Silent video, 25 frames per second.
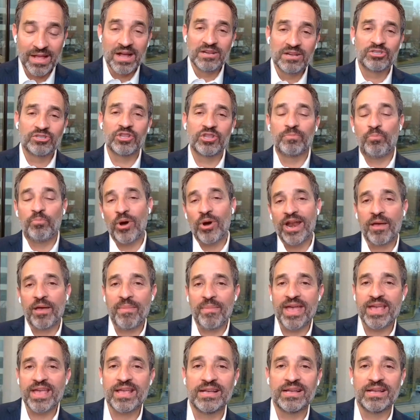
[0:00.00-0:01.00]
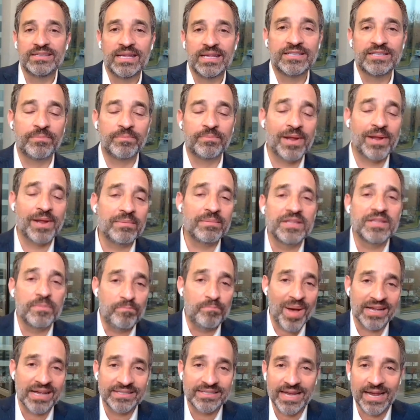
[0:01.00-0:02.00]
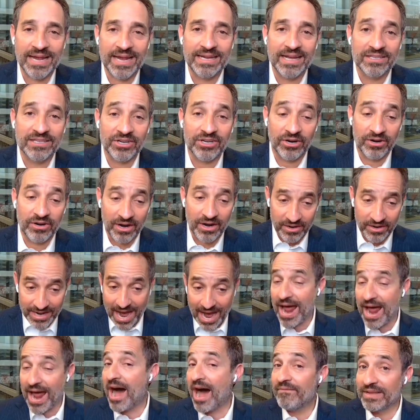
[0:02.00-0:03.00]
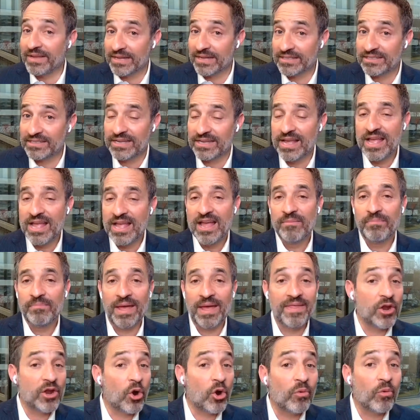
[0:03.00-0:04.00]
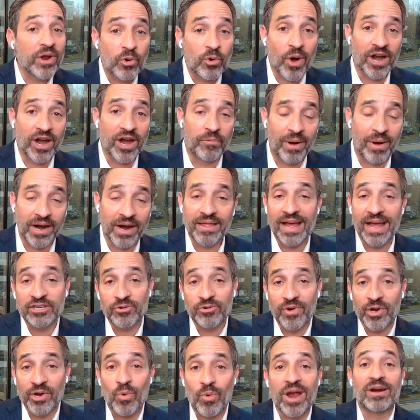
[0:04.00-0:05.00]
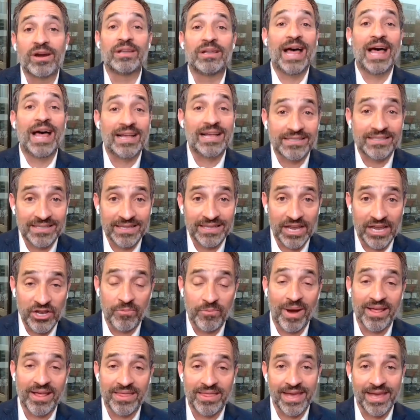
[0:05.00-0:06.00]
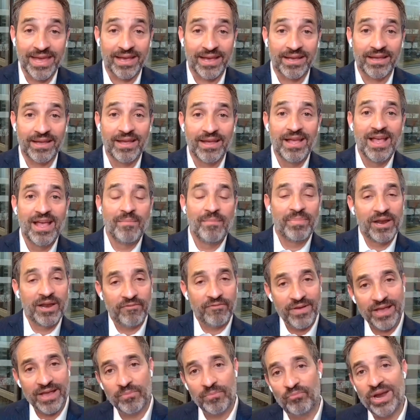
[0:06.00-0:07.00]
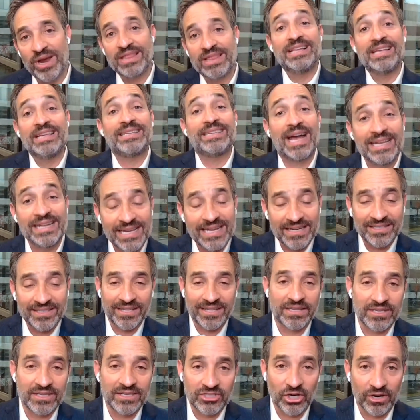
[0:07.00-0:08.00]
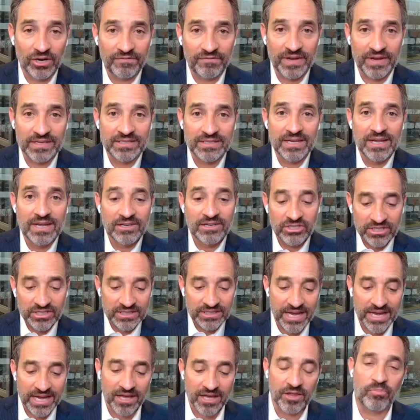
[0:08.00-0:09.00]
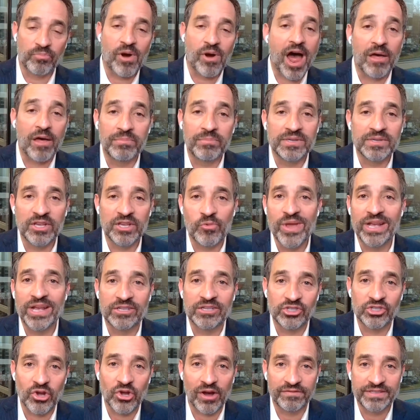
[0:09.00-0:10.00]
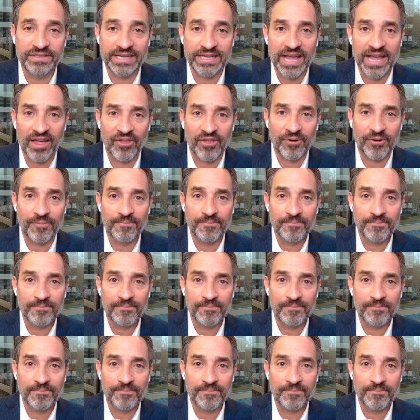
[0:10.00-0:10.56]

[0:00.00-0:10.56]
So the point I'm making is that sometimes the best ideas are not obvious and they don't require money. They actually require less than you might think. But if we can bring these ideas to the surface, just think of the problems that we can solve together.